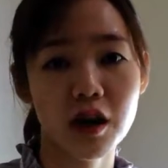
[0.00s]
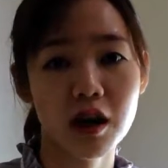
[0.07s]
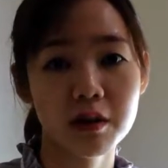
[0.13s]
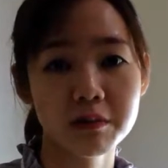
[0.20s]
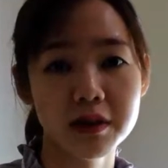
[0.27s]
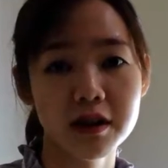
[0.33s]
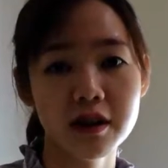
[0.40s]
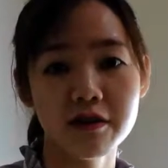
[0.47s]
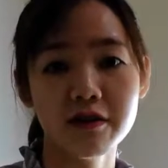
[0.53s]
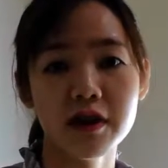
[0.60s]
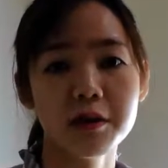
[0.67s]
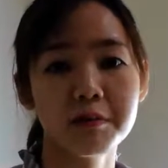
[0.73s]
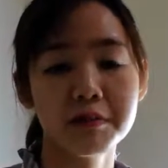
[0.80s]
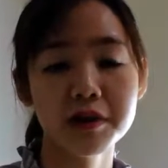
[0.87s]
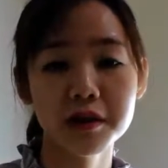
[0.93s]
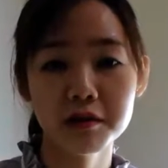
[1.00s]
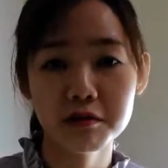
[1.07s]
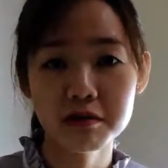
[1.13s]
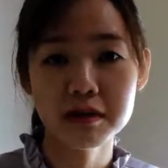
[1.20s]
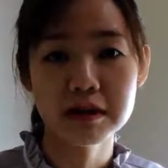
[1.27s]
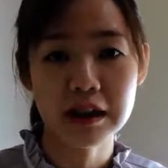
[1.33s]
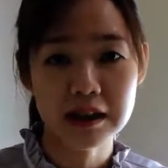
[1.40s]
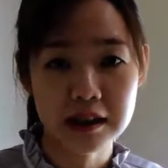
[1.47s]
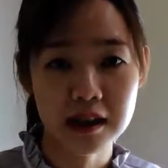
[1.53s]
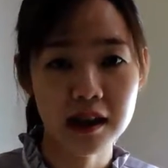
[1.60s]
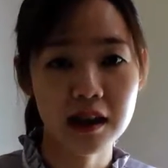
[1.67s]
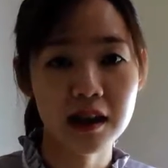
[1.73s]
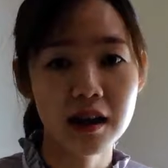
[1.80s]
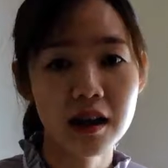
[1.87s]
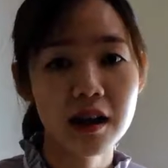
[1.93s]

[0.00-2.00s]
observe a preschool setting